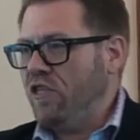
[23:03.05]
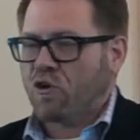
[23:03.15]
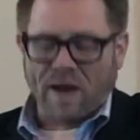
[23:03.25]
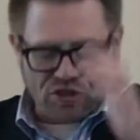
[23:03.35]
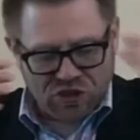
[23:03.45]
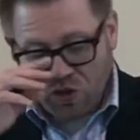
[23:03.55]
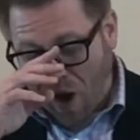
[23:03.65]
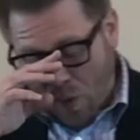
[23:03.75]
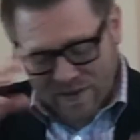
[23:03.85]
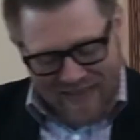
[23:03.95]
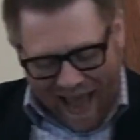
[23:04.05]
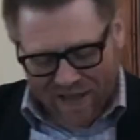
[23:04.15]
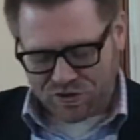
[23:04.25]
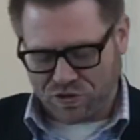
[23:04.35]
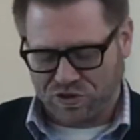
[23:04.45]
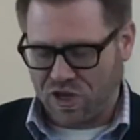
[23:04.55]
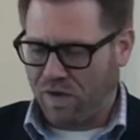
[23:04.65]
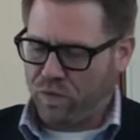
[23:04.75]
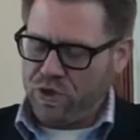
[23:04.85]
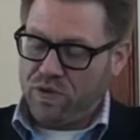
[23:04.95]
question you always ask
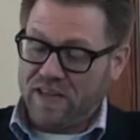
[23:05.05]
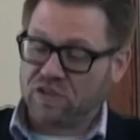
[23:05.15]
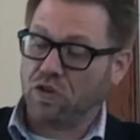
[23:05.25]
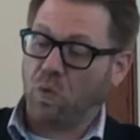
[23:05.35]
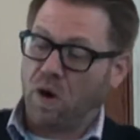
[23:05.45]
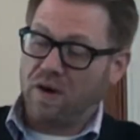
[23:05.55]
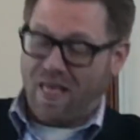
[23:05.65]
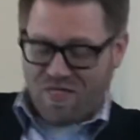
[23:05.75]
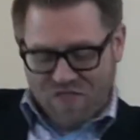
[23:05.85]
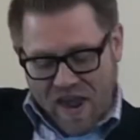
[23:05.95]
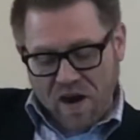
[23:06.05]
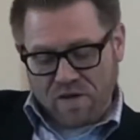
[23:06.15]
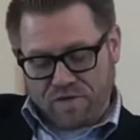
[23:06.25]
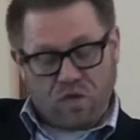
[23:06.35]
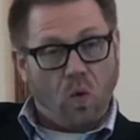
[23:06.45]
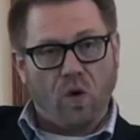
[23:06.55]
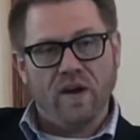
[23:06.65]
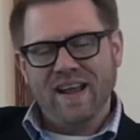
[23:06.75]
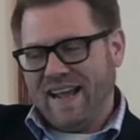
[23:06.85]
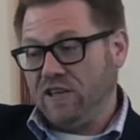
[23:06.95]
yourself when you get to the word
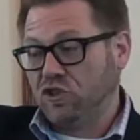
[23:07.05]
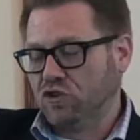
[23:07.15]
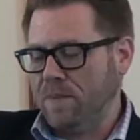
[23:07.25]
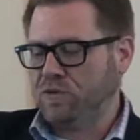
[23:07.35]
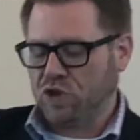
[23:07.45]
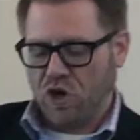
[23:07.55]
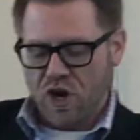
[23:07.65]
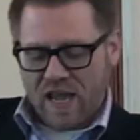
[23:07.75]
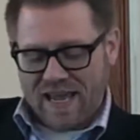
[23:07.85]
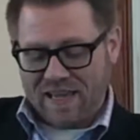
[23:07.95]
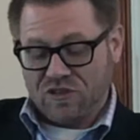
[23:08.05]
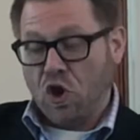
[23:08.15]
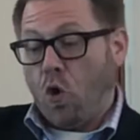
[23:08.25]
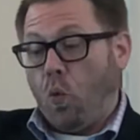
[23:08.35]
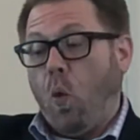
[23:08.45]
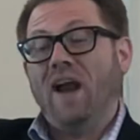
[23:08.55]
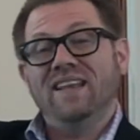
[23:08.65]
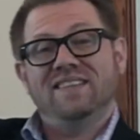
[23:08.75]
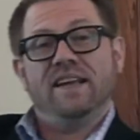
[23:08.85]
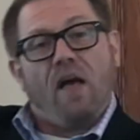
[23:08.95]
therefore in Scripture is, what
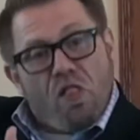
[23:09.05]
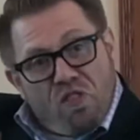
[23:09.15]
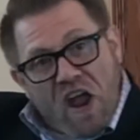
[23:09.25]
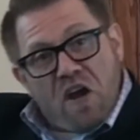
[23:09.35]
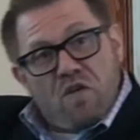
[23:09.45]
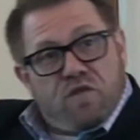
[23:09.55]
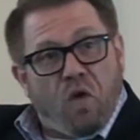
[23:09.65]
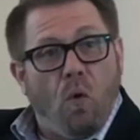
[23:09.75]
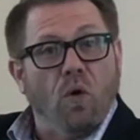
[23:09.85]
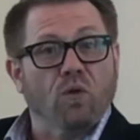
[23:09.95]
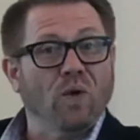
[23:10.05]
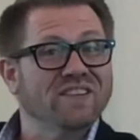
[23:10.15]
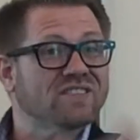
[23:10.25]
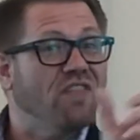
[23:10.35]
is it therefore? What's the